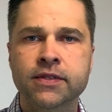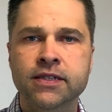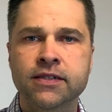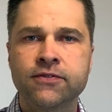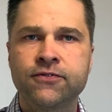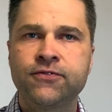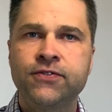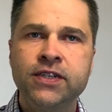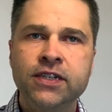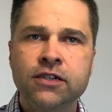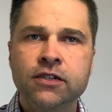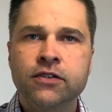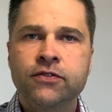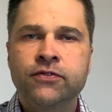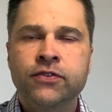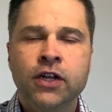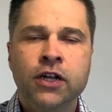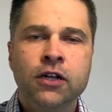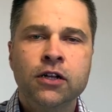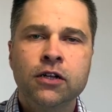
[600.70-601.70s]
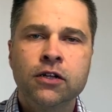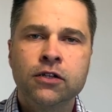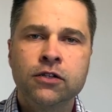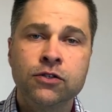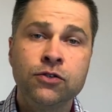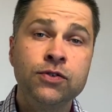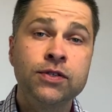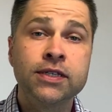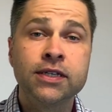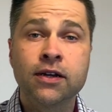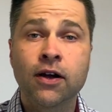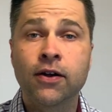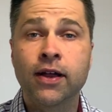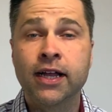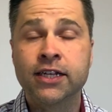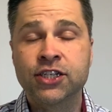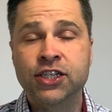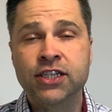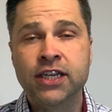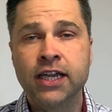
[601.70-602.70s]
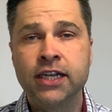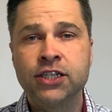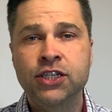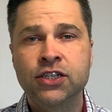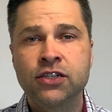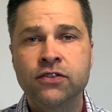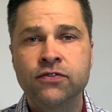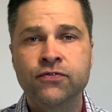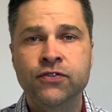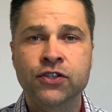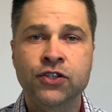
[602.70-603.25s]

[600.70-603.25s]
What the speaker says: fear of losing our education for